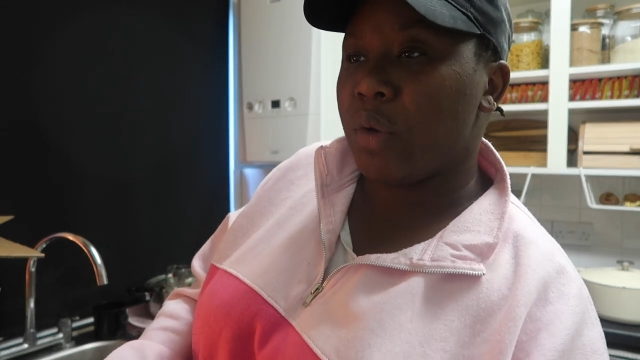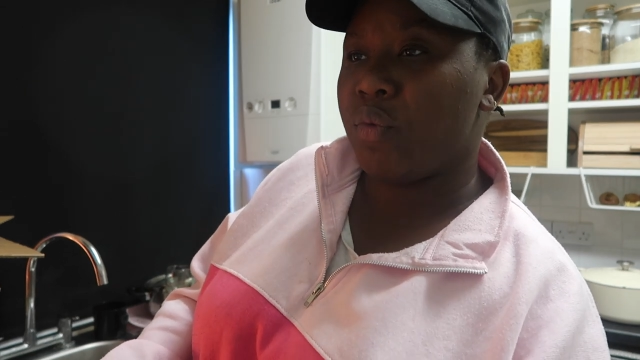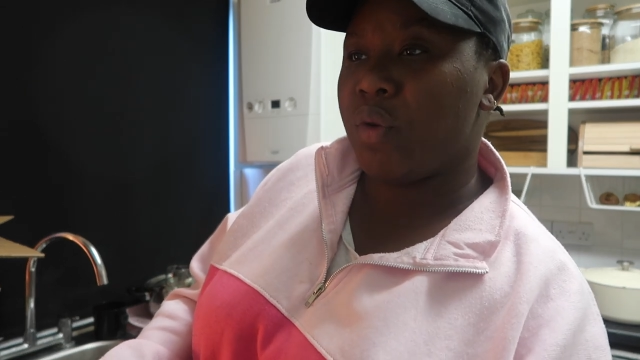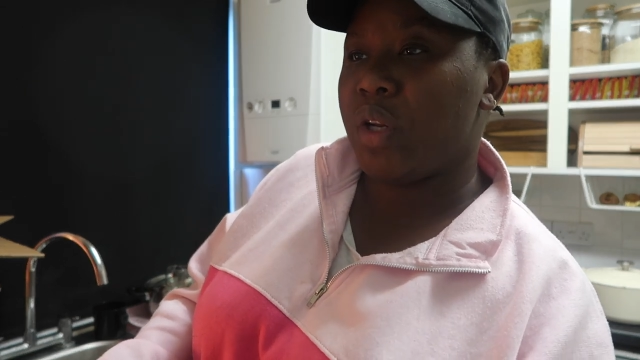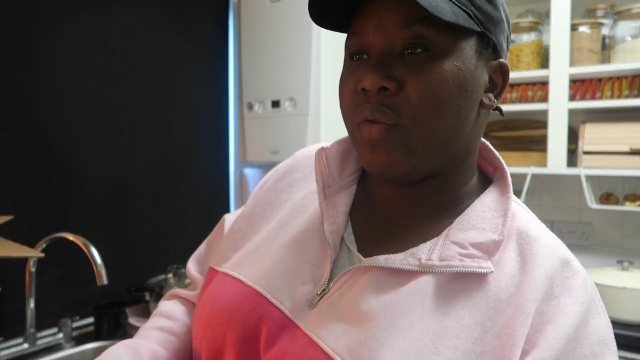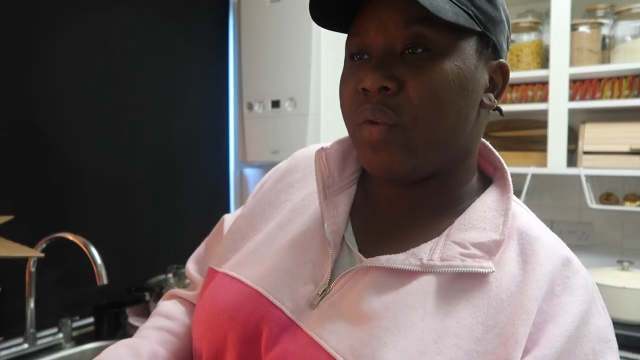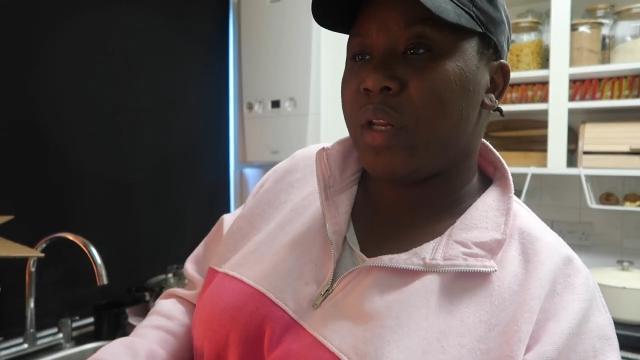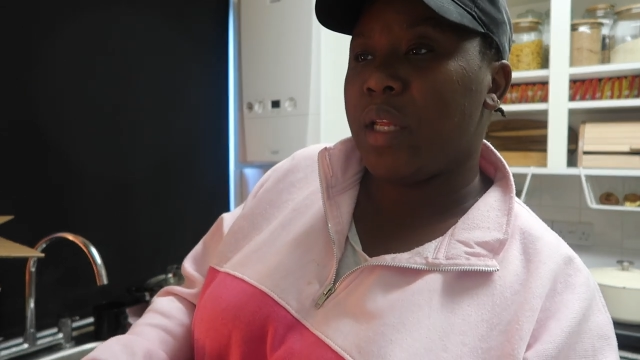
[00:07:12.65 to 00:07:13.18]
are
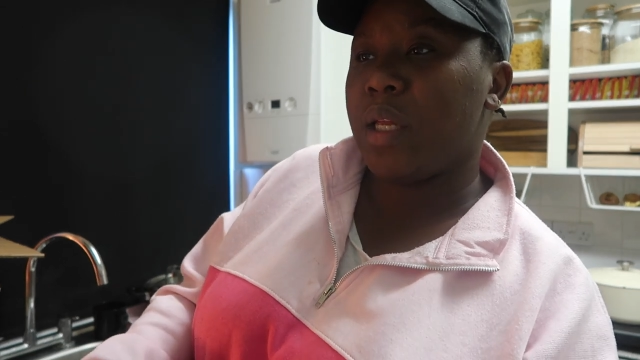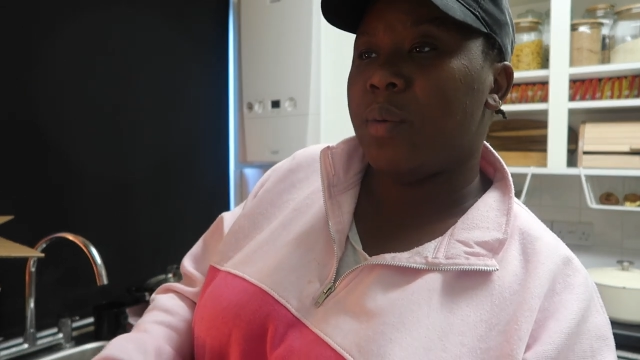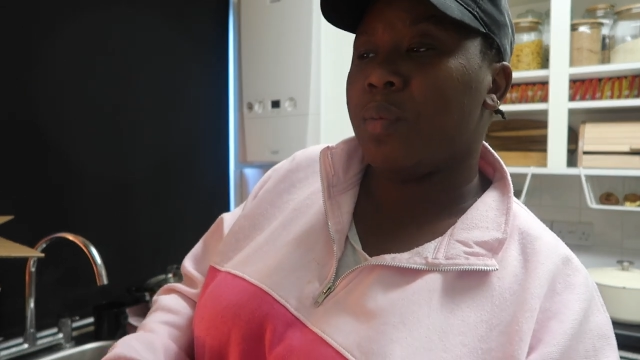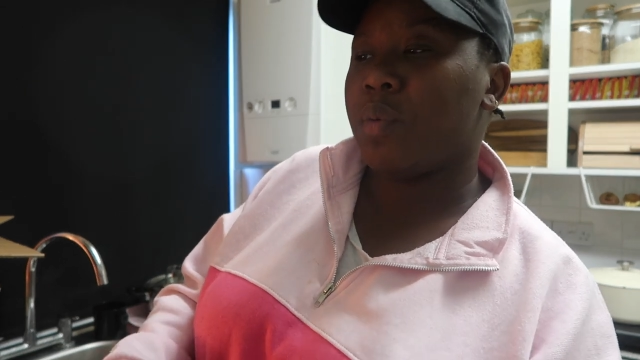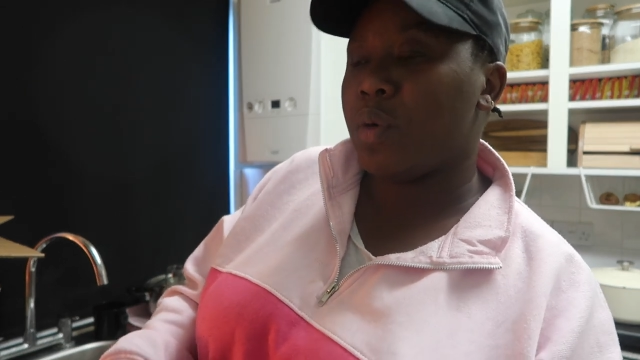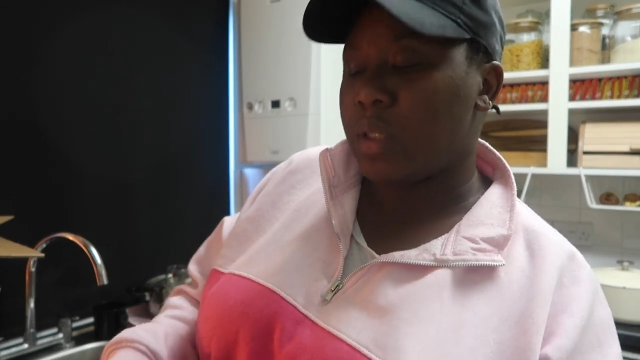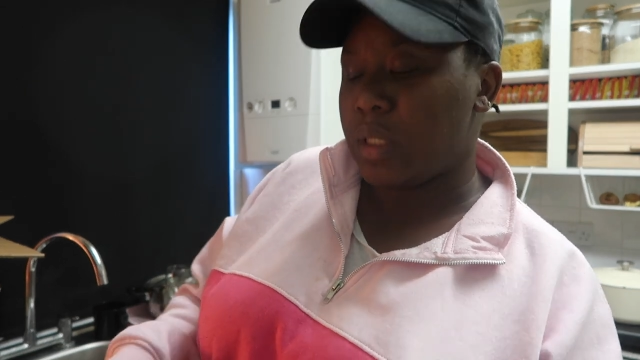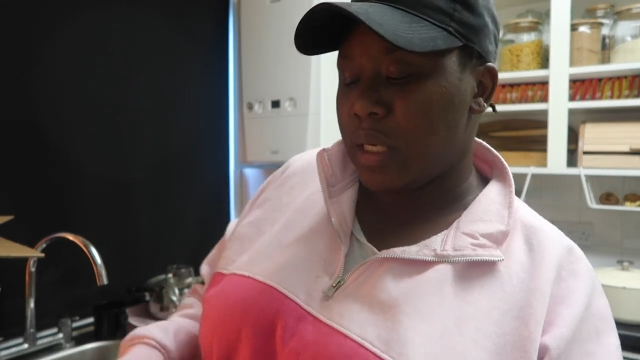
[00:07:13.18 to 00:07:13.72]
really really
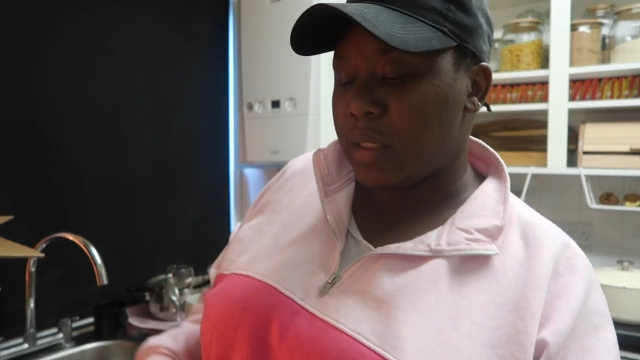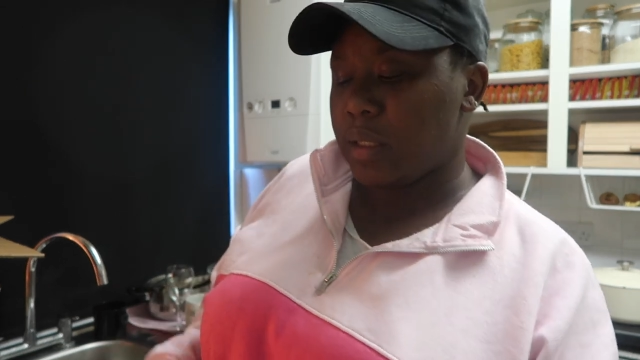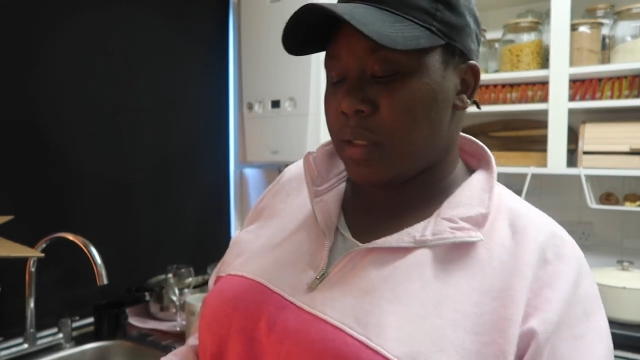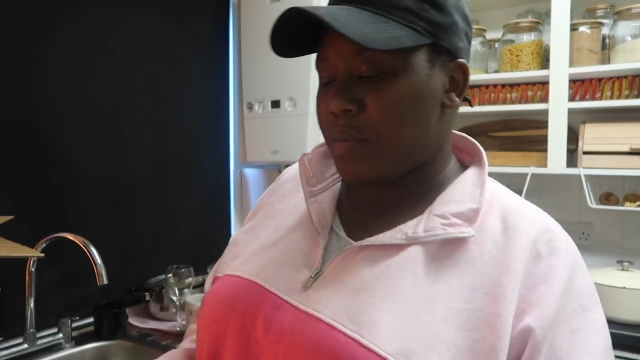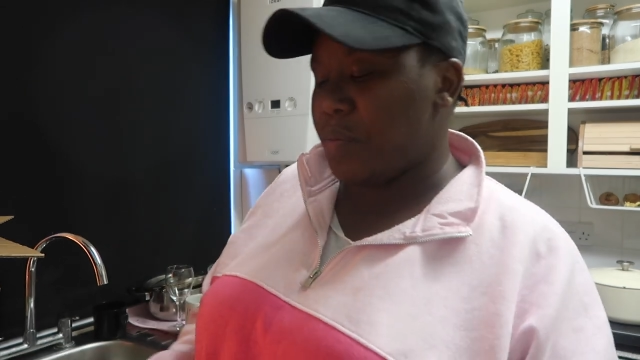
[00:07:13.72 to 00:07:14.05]
important to